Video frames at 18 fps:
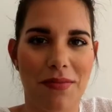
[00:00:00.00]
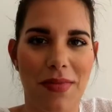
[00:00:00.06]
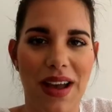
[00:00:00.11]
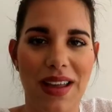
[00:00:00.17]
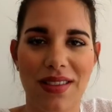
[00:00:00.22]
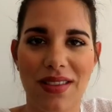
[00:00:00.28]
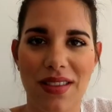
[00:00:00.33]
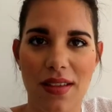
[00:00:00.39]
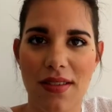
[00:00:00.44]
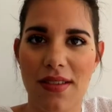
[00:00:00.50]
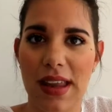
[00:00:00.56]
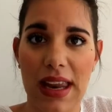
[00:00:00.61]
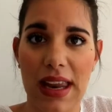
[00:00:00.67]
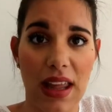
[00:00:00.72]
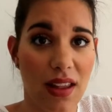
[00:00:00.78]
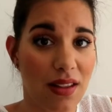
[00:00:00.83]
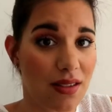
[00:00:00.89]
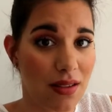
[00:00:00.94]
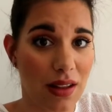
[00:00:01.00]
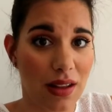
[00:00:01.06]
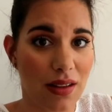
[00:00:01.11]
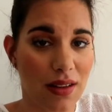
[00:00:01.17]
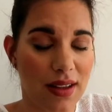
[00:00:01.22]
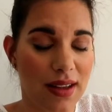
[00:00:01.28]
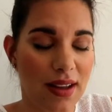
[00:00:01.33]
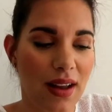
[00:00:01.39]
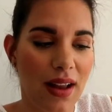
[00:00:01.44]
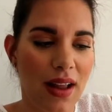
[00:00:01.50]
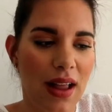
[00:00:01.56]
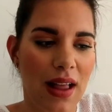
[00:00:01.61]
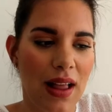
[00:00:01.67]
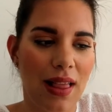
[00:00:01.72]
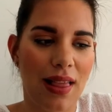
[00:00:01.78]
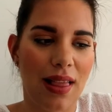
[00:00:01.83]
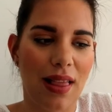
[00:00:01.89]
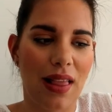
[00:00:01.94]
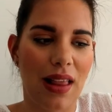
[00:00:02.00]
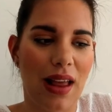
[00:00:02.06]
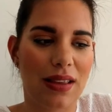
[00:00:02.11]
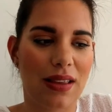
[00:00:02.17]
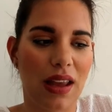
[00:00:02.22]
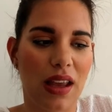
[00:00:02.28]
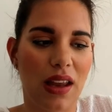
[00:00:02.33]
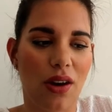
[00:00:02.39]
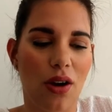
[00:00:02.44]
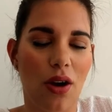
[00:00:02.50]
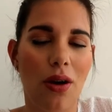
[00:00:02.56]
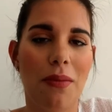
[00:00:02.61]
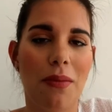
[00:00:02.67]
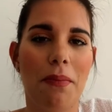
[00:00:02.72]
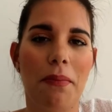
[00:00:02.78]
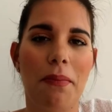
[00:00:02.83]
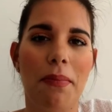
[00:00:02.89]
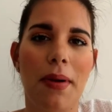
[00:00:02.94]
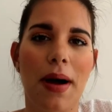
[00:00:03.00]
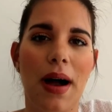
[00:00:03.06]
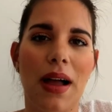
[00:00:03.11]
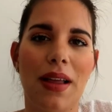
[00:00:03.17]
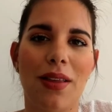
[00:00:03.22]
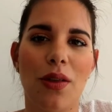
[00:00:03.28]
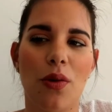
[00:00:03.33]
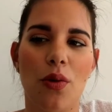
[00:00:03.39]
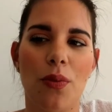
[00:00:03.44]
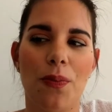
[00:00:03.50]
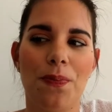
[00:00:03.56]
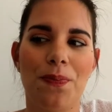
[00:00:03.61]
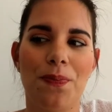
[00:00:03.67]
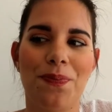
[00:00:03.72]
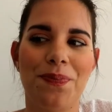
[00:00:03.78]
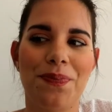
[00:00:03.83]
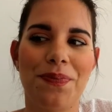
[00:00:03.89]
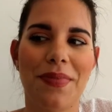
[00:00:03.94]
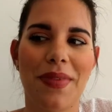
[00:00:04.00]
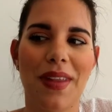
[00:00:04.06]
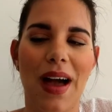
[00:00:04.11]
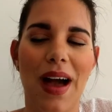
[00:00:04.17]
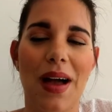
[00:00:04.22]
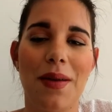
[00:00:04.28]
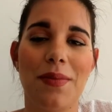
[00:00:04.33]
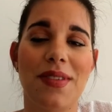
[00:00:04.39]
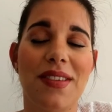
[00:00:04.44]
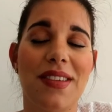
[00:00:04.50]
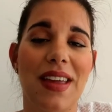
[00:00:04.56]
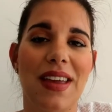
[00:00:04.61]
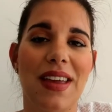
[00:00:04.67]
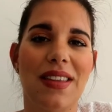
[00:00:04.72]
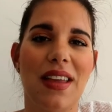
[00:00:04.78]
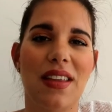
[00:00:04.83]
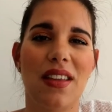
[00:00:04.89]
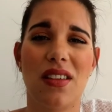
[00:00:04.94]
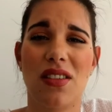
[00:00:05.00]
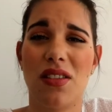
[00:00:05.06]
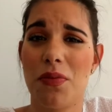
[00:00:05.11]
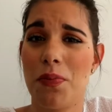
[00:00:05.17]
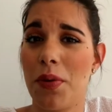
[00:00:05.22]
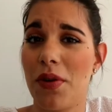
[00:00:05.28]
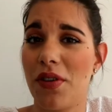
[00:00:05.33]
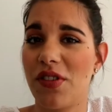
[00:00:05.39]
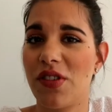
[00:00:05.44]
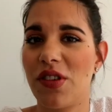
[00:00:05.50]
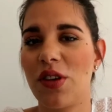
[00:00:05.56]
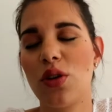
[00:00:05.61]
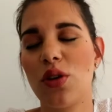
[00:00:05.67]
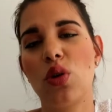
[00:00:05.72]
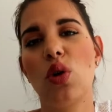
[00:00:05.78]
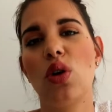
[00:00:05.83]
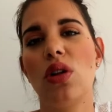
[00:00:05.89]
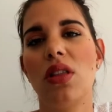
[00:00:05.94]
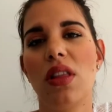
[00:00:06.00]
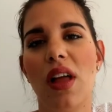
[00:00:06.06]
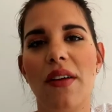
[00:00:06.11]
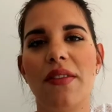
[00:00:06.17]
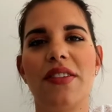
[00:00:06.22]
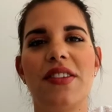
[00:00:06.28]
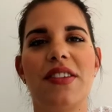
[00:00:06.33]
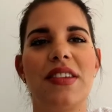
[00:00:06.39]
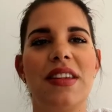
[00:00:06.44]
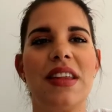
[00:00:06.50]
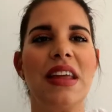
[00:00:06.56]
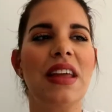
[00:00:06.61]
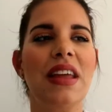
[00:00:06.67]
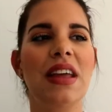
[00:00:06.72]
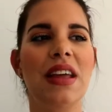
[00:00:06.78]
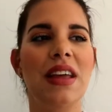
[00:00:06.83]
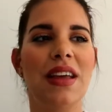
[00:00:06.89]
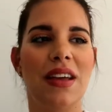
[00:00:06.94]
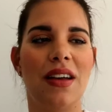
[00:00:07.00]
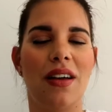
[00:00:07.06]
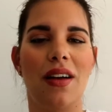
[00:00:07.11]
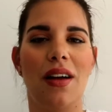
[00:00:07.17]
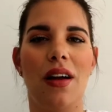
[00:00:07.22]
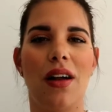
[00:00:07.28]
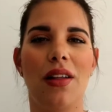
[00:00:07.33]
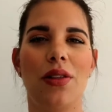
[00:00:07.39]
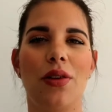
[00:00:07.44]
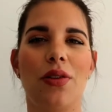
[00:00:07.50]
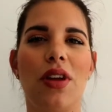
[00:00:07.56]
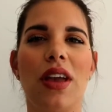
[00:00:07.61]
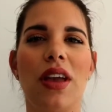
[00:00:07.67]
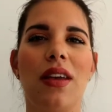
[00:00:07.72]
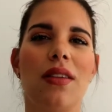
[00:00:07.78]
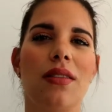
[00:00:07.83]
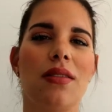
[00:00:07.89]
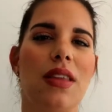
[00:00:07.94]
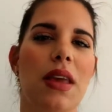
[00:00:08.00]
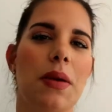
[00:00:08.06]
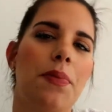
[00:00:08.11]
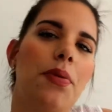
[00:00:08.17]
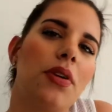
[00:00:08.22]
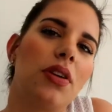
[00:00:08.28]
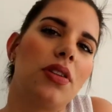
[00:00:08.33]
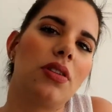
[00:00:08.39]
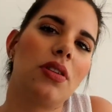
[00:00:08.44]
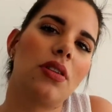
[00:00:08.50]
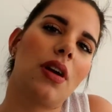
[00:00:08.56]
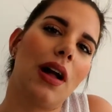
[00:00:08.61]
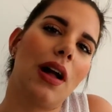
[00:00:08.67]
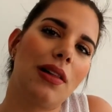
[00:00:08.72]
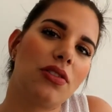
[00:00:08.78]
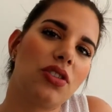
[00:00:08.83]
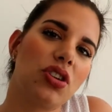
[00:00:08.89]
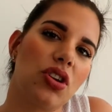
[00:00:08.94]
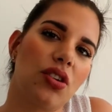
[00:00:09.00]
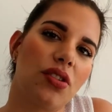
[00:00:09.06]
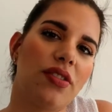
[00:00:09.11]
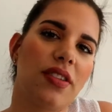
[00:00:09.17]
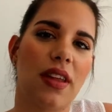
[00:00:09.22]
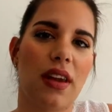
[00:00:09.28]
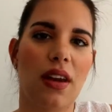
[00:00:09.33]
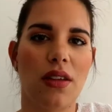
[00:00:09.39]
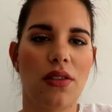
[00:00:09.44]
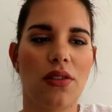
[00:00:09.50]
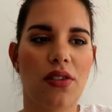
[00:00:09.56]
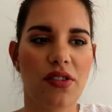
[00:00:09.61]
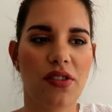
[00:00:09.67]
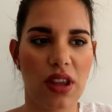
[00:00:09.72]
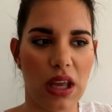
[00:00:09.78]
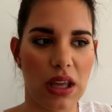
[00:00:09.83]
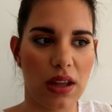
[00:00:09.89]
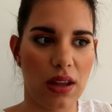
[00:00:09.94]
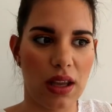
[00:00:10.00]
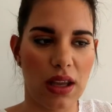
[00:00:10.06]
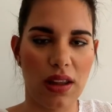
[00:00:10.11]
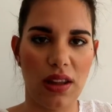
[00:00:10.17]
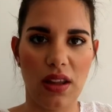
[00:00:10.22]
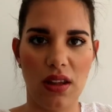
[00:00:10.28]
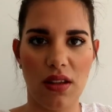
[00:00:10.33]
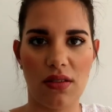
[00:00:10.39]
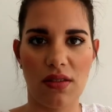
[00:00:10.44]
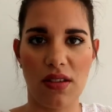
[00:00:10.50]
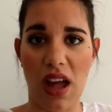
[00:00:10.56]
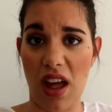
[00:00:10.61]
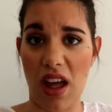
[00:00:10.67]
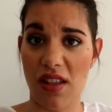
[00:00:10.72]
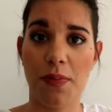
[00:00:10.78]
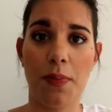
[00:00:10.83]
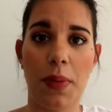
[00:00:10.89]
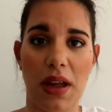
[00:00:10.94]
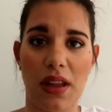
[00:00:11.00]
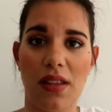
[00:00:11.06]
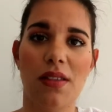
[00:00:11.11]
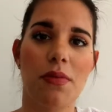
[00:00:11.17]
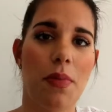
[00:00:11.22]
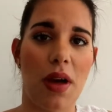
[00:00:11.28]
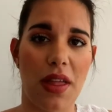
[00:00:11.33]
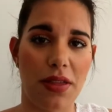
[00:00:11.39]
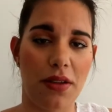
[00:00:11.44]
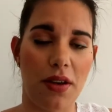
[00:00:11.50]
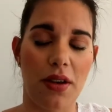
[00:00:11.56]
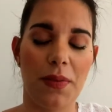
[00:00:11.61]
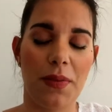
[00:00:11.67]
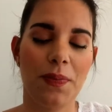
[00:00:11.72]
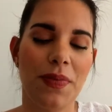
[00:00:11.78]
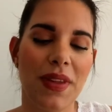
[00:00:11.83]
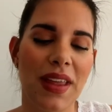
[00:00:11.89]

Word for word: my ethnicity is not Latino, but I'm saying that as a person who loves uh, looking deeper into cultures and understanding these aspects better.